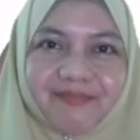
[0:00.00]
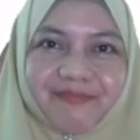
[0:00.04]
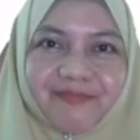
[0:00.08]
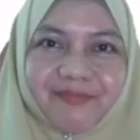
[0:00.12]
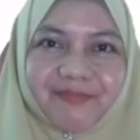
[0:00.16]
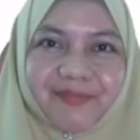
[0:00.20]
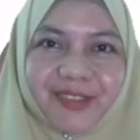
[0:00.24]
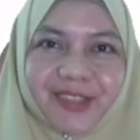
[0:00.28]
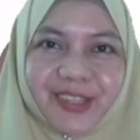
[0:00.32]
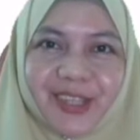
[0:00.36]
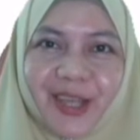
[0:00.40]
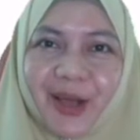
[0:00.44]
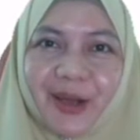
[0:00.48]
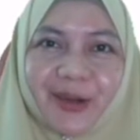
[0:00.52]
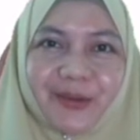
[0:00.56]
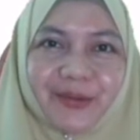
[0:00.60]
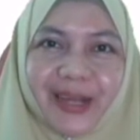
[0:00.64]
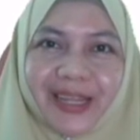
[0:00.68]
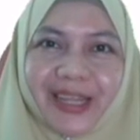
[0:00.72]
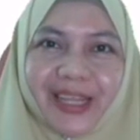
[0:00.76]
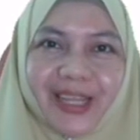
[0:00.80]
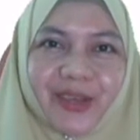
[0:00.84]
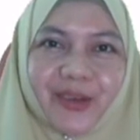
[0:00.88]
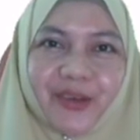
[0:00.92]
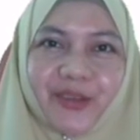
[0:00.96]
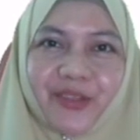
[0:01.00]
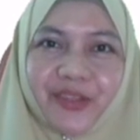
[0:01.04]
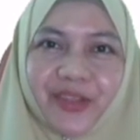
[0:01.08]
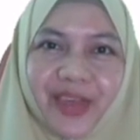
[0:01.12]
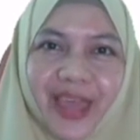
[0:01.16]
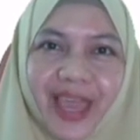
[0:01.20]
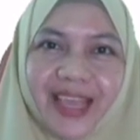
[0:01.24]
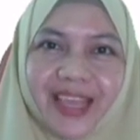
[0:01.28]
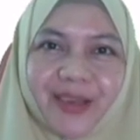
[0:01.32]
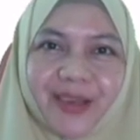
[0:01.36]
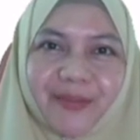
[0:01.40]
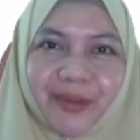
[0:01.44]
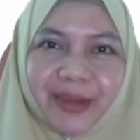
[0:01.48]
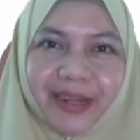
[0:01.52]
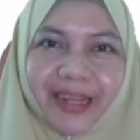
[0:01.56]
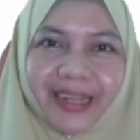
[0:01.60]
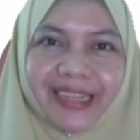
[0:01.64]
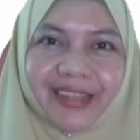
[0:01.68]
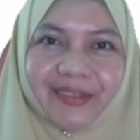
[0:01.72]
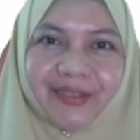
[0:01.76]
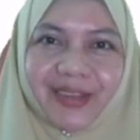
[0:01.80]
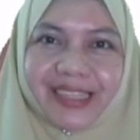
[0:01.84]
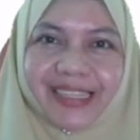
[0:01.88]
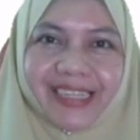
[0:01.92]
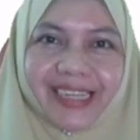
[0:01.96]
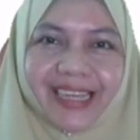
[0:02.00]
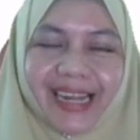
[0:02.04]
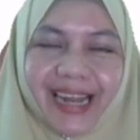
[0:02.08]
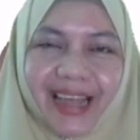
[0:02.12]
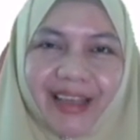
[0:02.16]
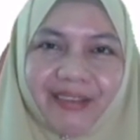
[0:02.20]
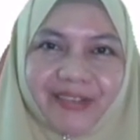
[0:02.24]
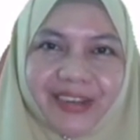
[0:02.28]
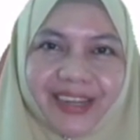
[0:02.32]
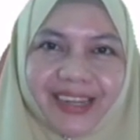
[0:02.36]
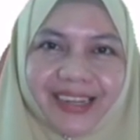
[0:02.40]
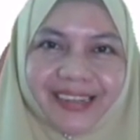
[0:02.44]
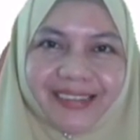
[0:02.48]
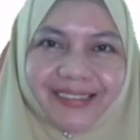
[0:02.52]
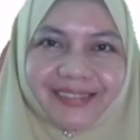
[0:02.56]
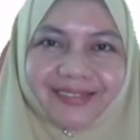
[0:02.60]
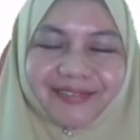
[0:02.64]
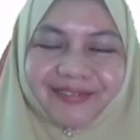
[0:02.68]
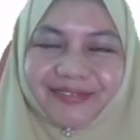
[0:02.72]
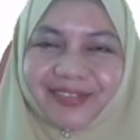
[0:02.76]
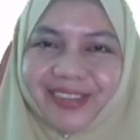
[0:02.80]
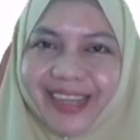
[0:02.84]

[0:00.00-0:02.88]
So what do you think about activity 11?